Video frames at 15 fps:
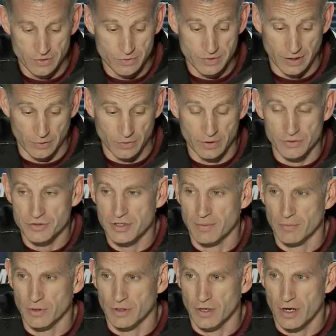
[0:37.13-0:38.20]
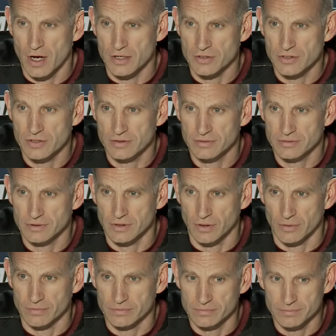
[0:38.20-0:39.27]
they're real similar to us. You
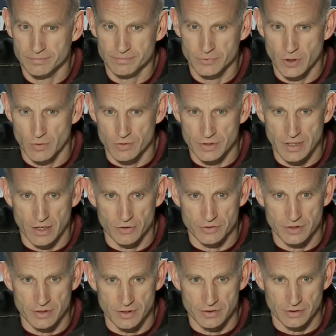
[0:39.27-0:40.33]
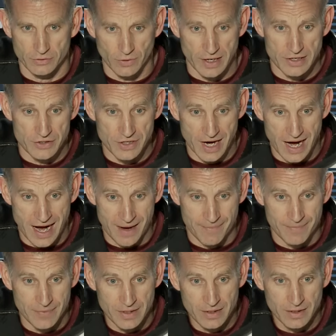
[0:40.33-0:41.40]
know, Coach Kelsey does a great job.
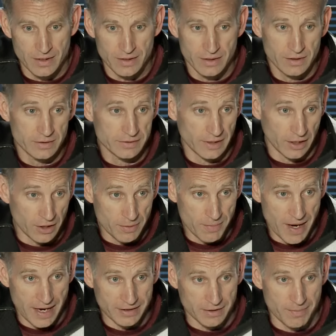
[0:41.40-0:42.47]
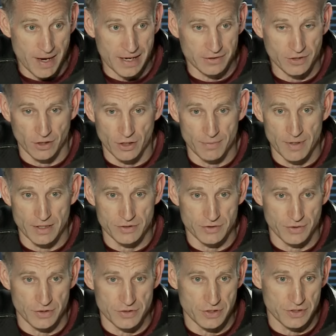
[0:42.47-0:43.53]
They're in back-to-back tournaments,
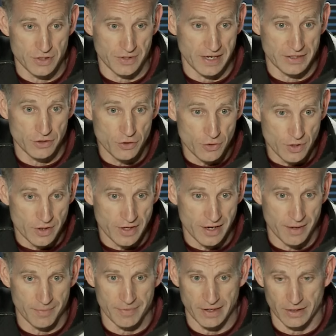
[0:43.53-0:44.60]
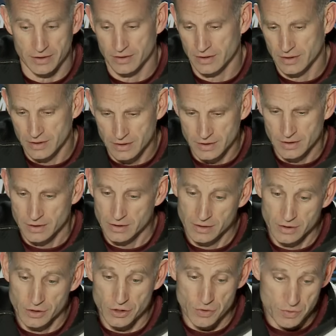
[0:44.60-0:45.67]
so this isn't like new to them. They're
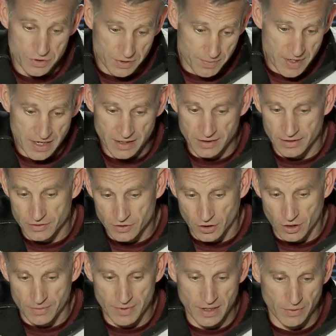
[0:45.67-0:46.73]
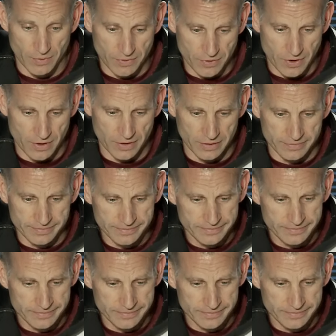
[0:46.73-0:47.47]
used to being in the tournament with all the